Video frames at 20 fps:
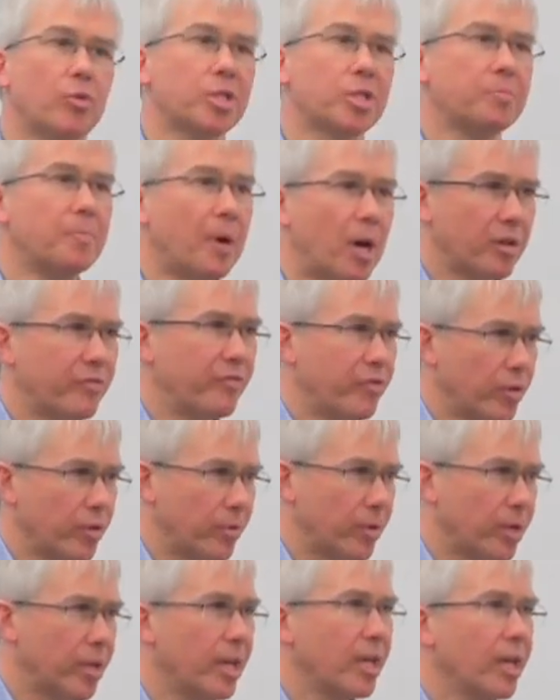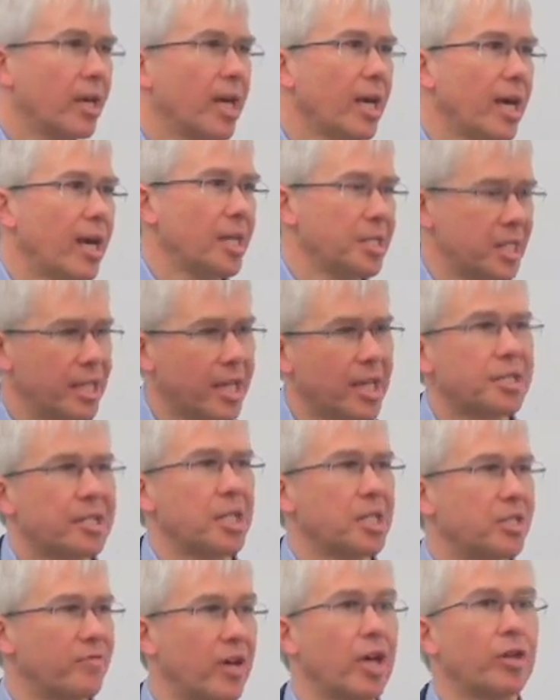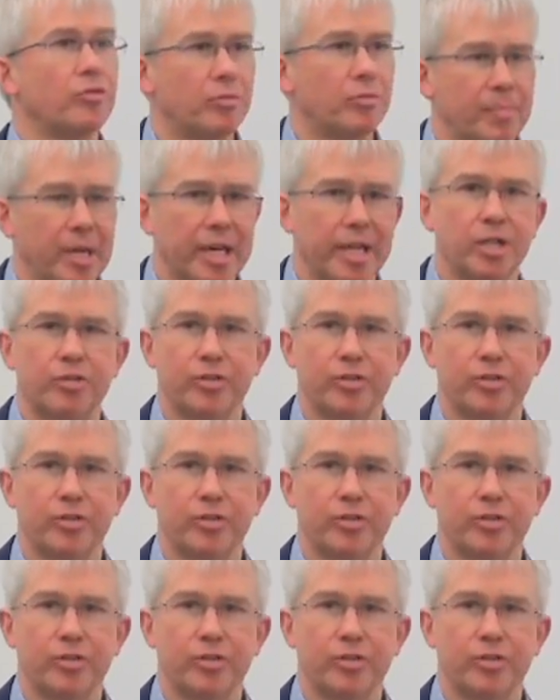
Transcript: smartphone has in excess of 100 million